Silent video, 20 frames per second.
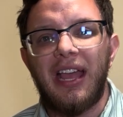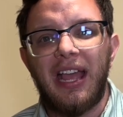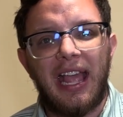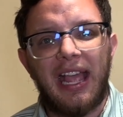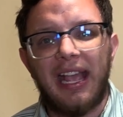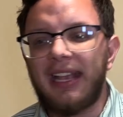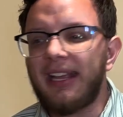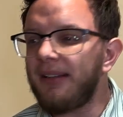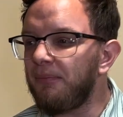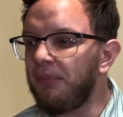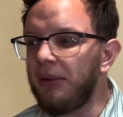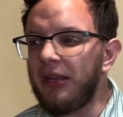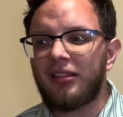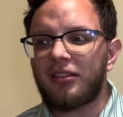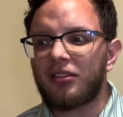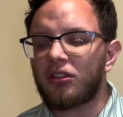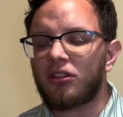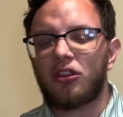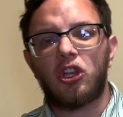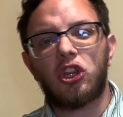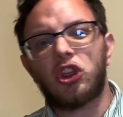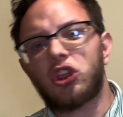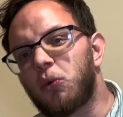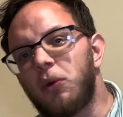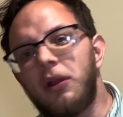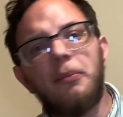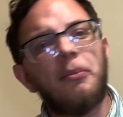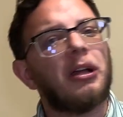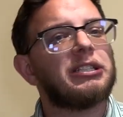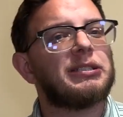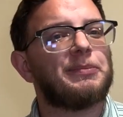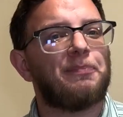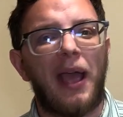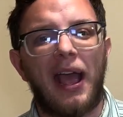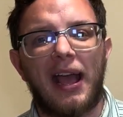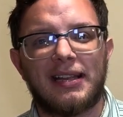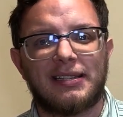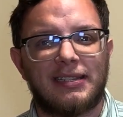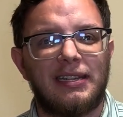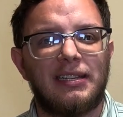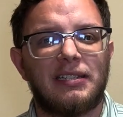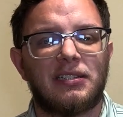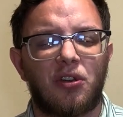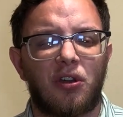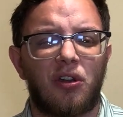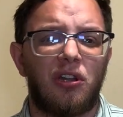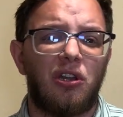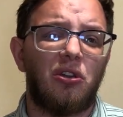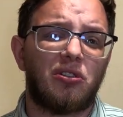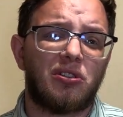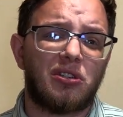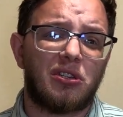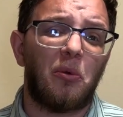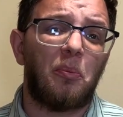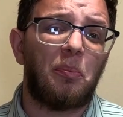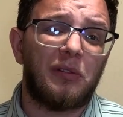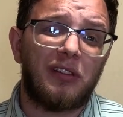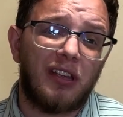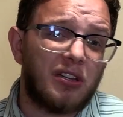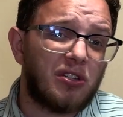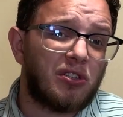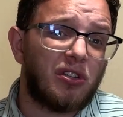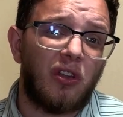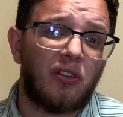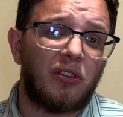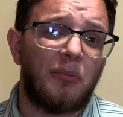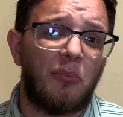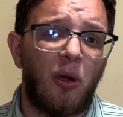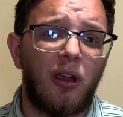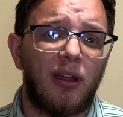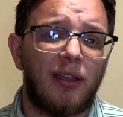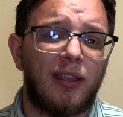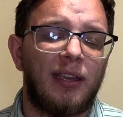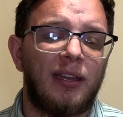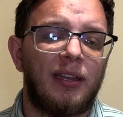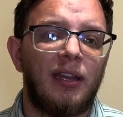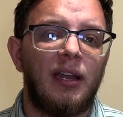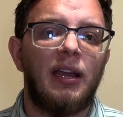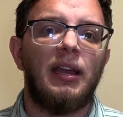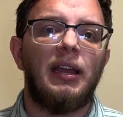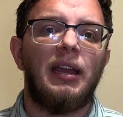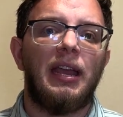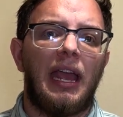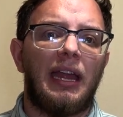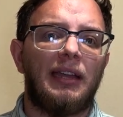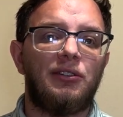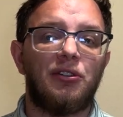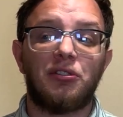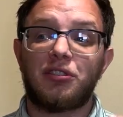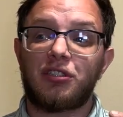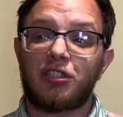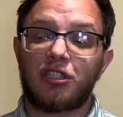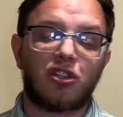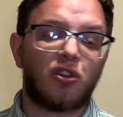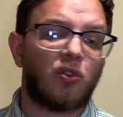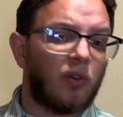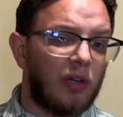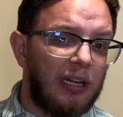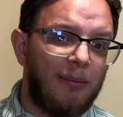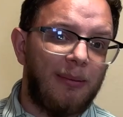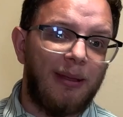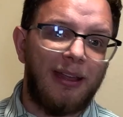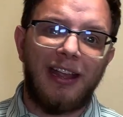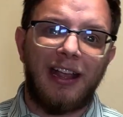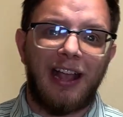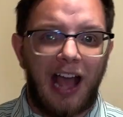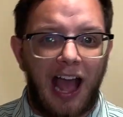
It can be 3 months past Easter and you're still potentially on the market and you're screaming,